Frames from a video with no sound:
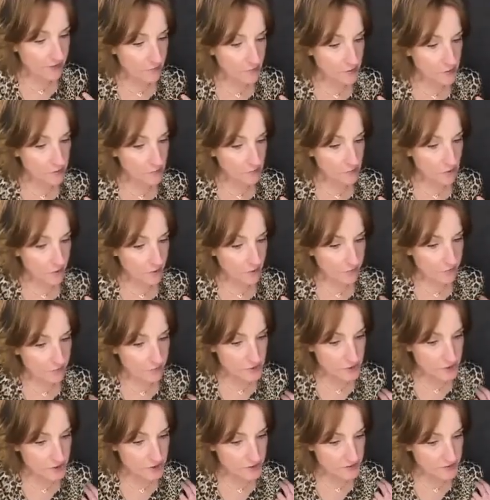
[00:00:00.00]
favorite quote
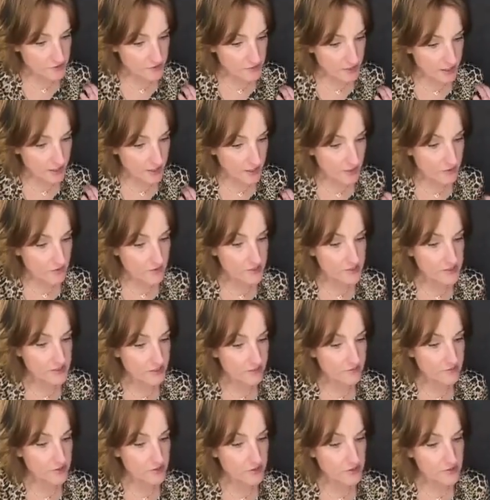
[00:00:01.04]
for Shizune. I always
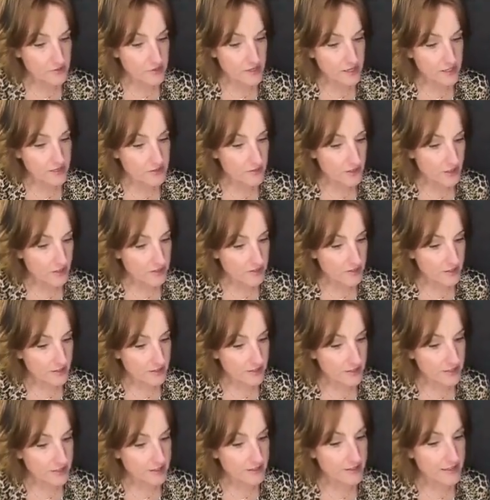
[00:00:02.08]
love Shizune and
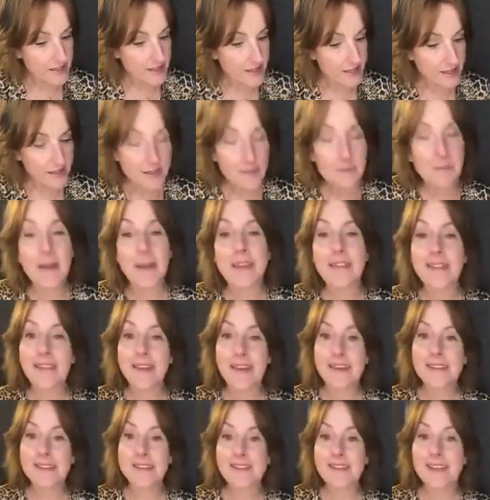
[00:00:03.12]
Tauntaun in the anime.
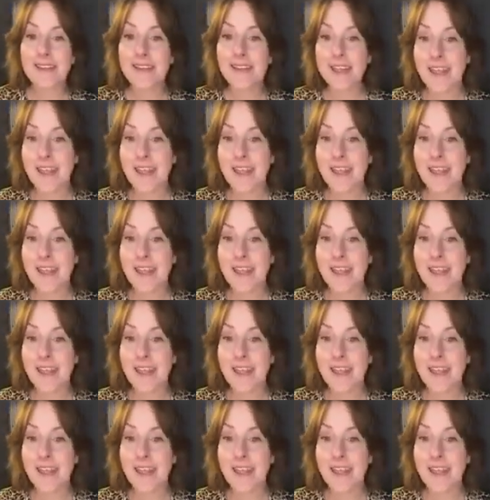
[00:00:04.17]
Thanks